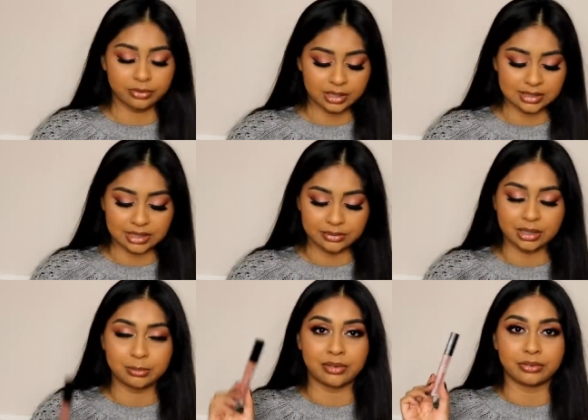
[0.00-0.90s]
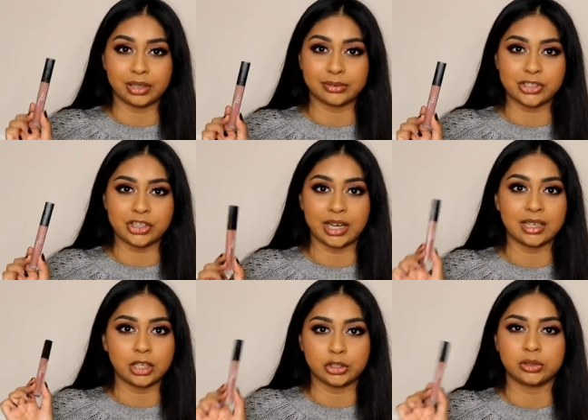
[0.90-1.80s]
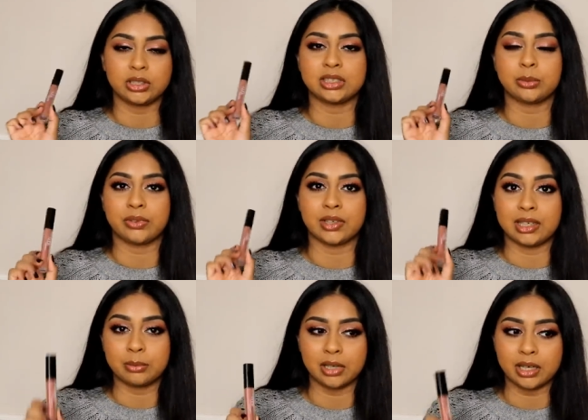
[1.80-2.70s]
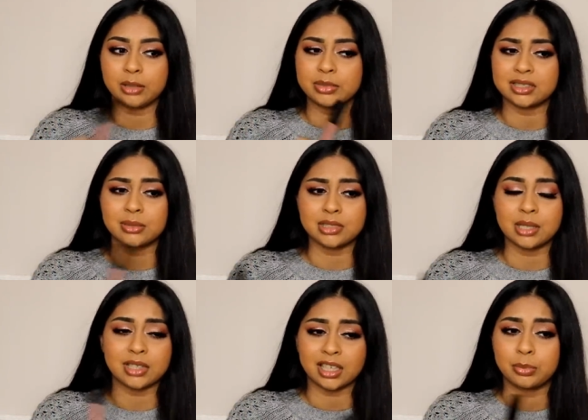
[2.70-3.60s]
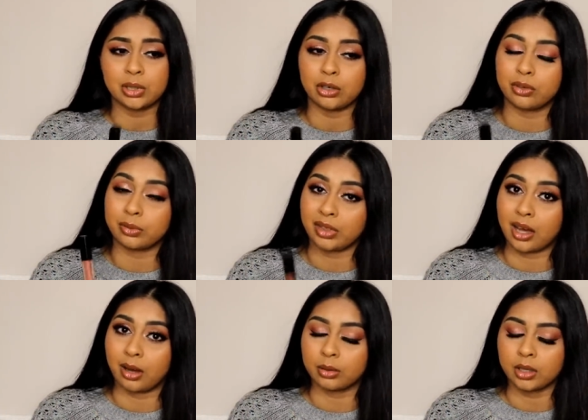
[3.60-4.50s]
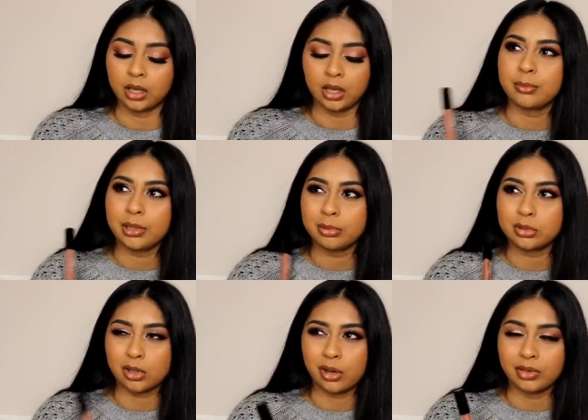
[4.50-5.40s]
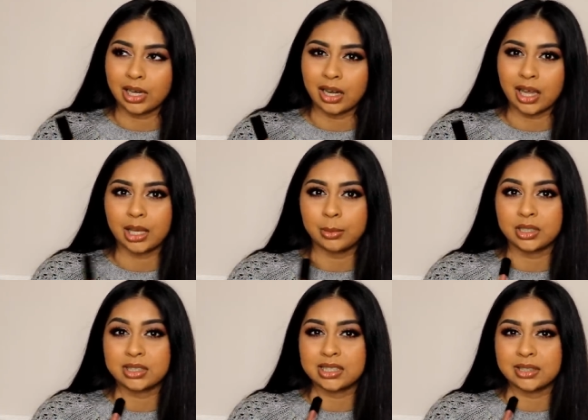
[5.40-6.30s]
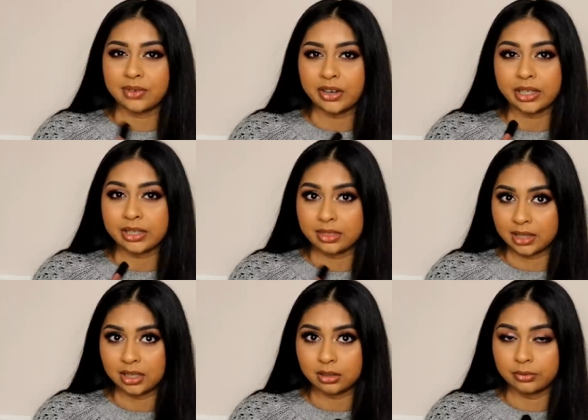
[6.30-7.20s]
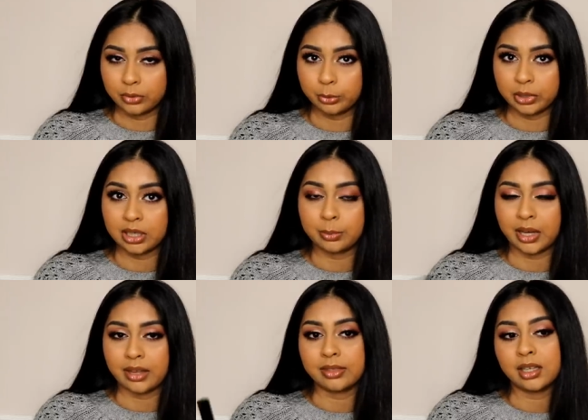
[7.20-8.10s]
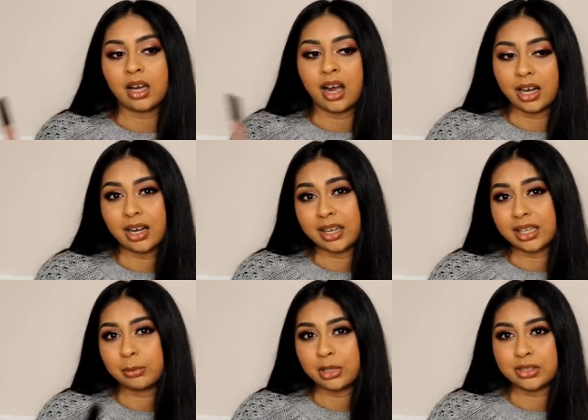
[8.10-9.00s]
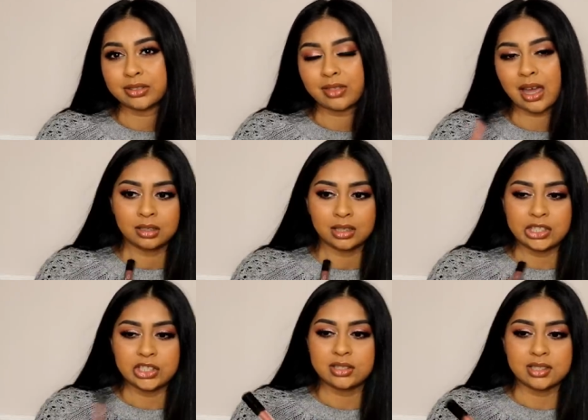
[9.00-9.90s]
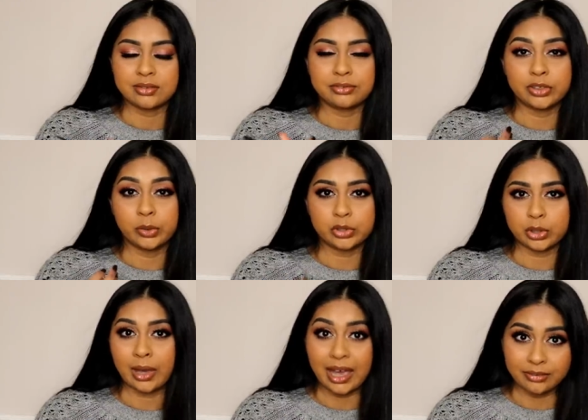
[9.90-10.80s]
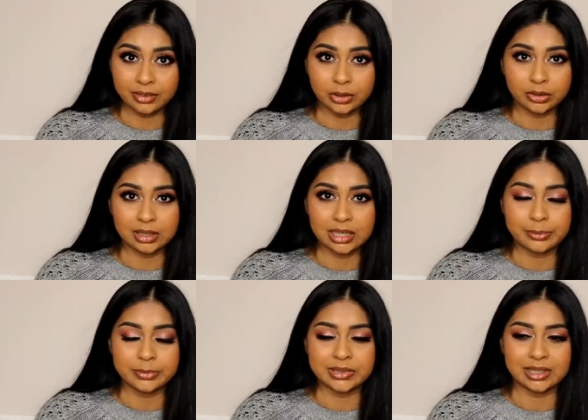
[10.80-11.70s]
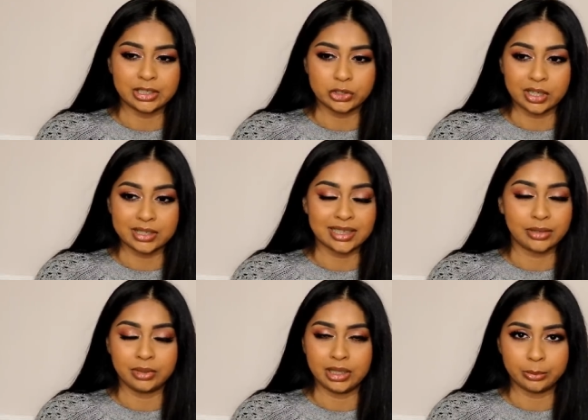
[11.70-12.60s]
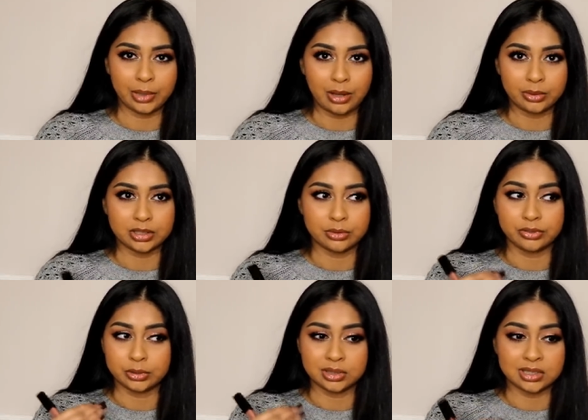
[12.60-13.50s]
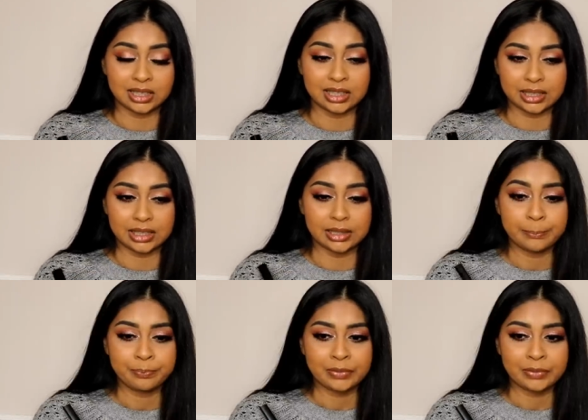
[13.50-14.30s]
Saffron is definitely my favourite shade. I do need it with a lip liner, but sometimes I can put it off without. Some people don't really like it because it's a very thin formula, but I think I like it because of that it just doesn't feel so heavy on the lips and it dries down really well, it doesn't feel sticky